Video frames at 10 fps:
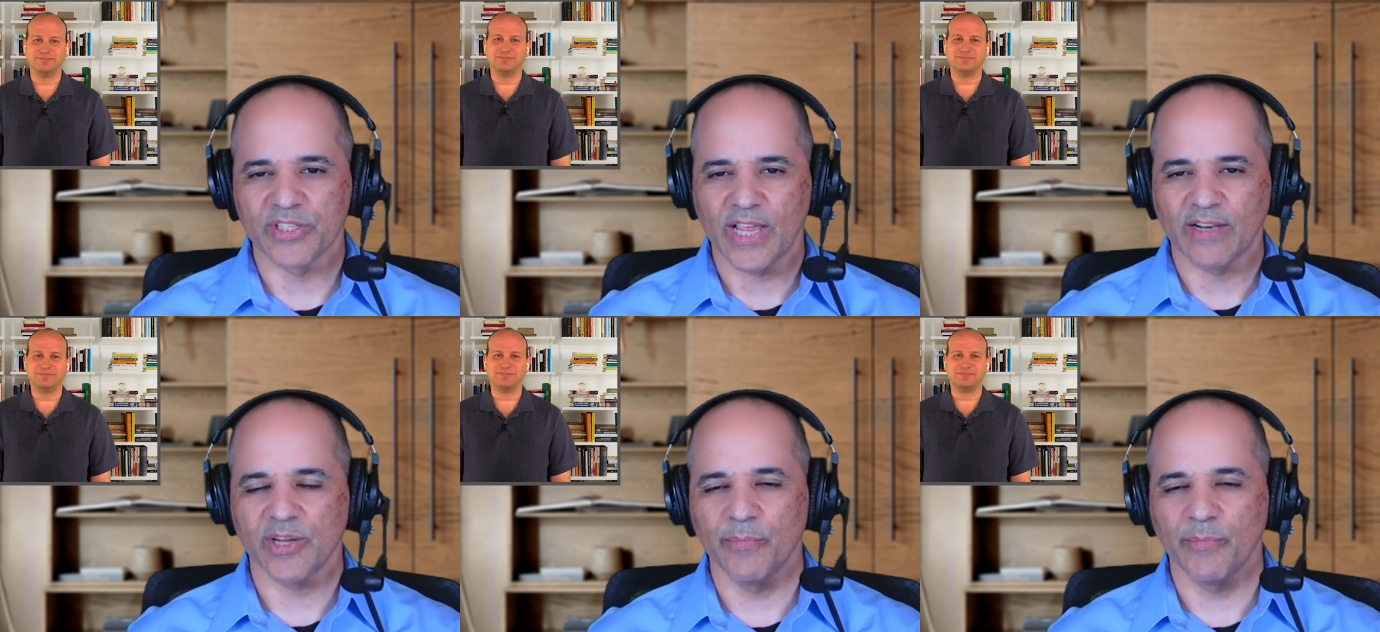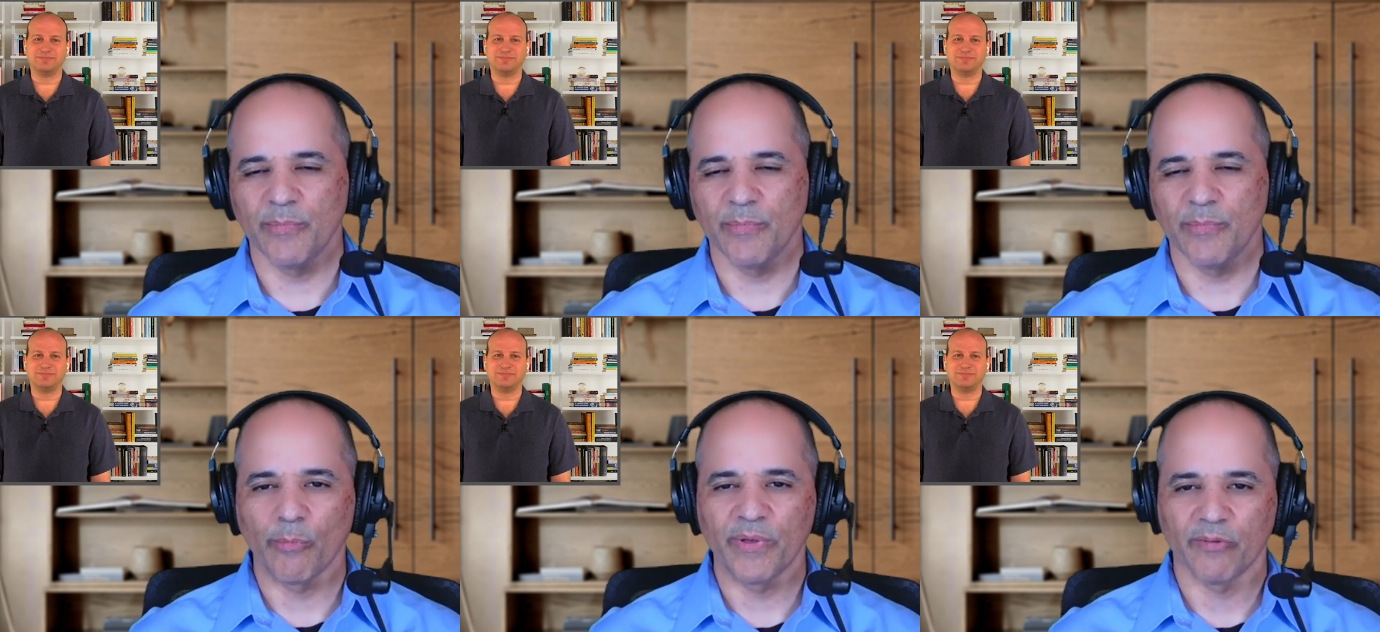Speaker 1: that some of those
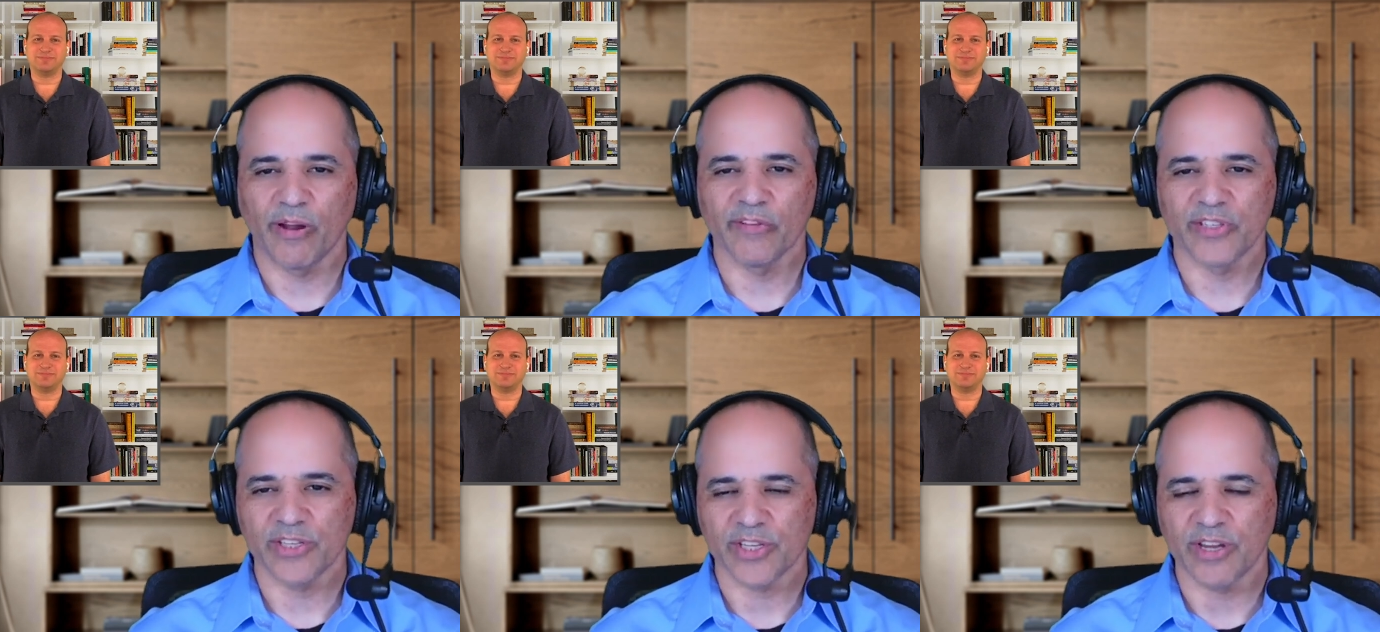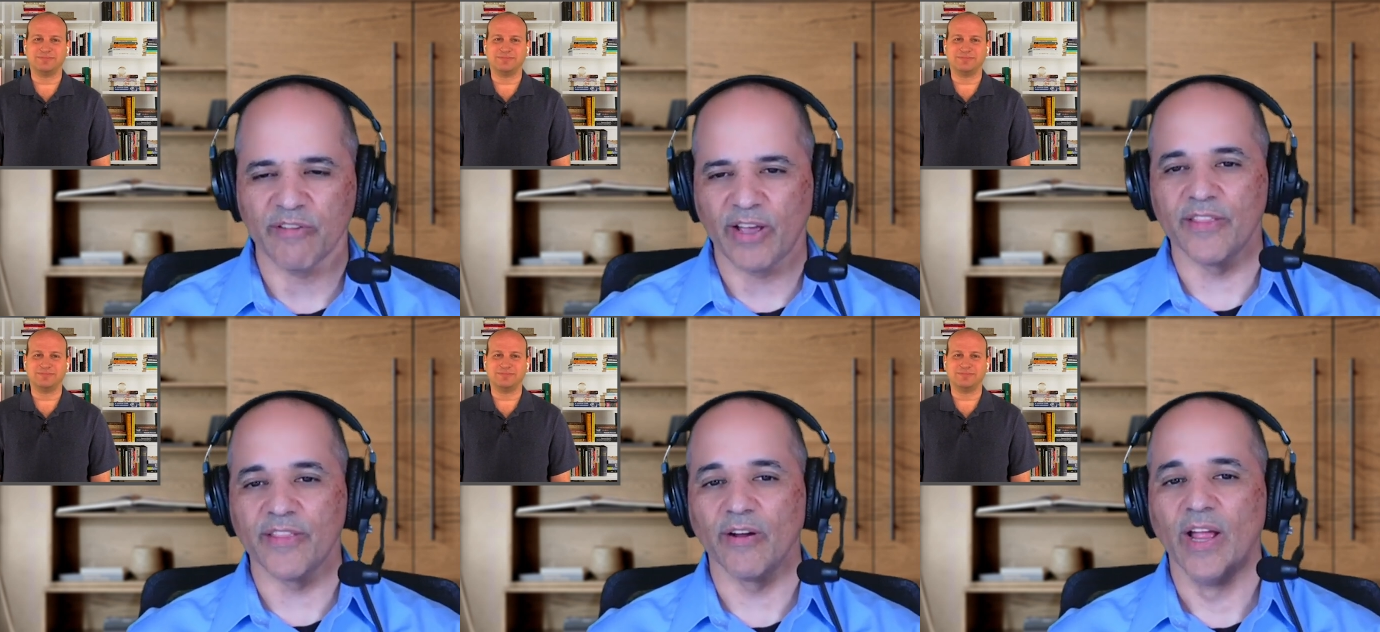informative references that you find
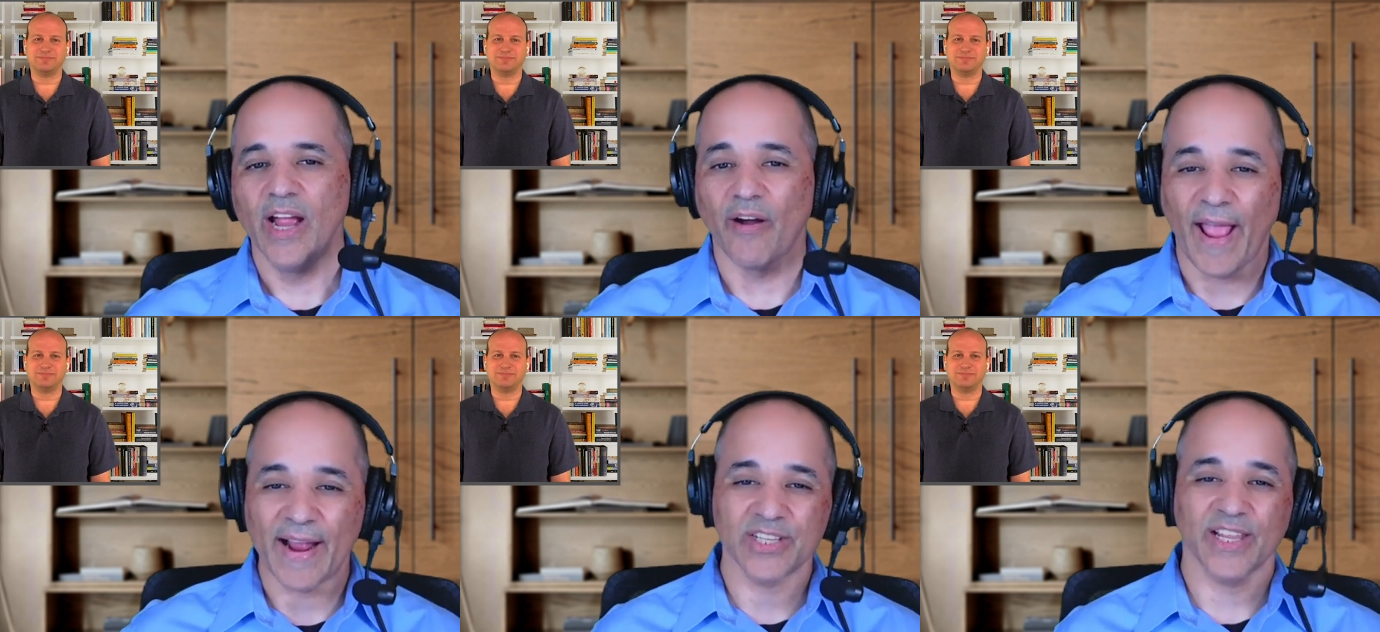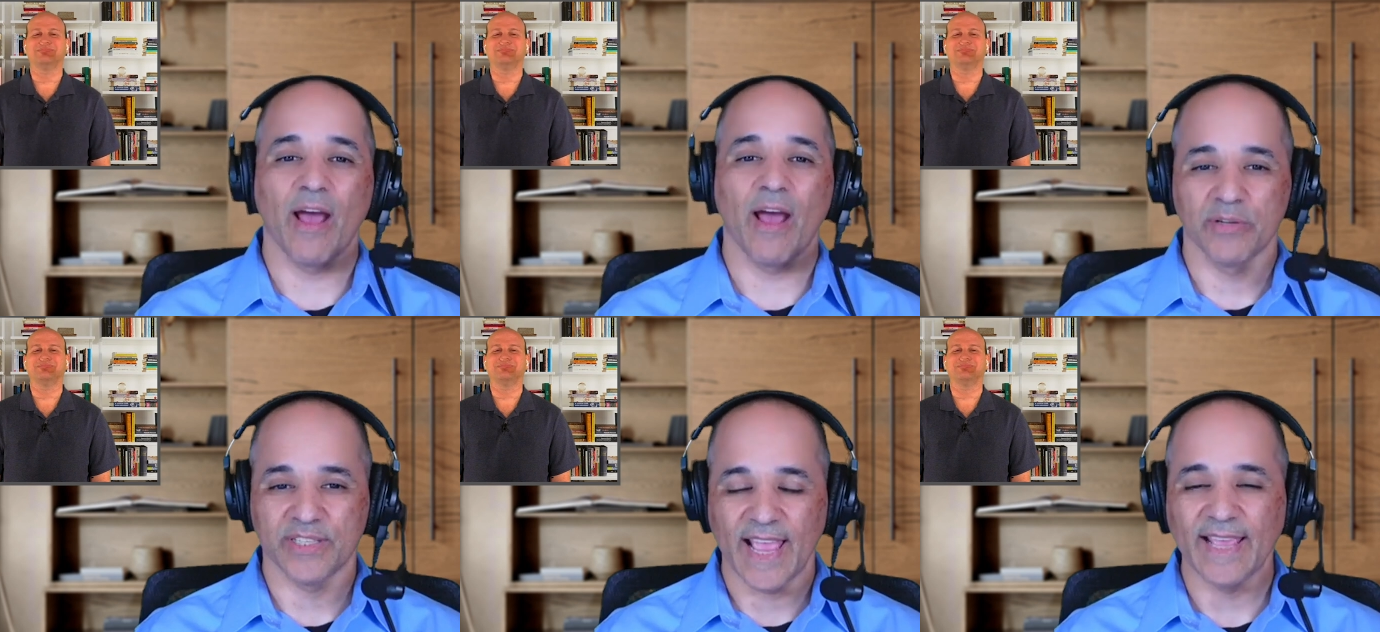in there are actually
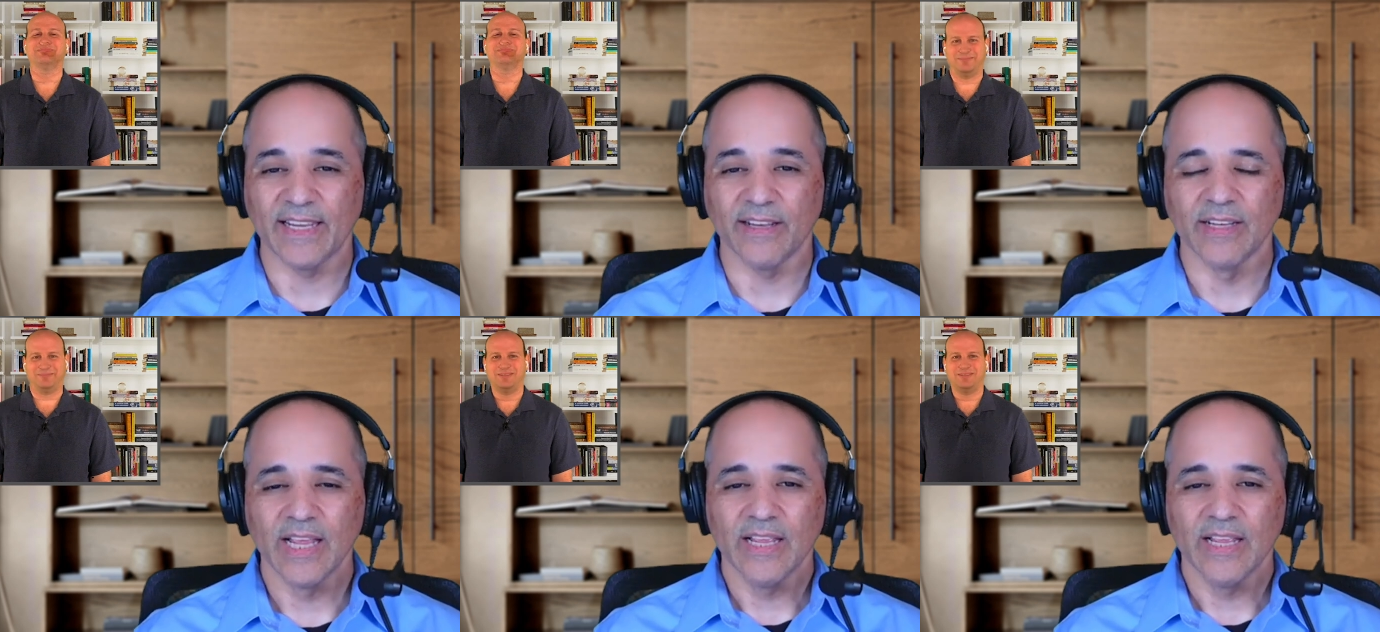outdated.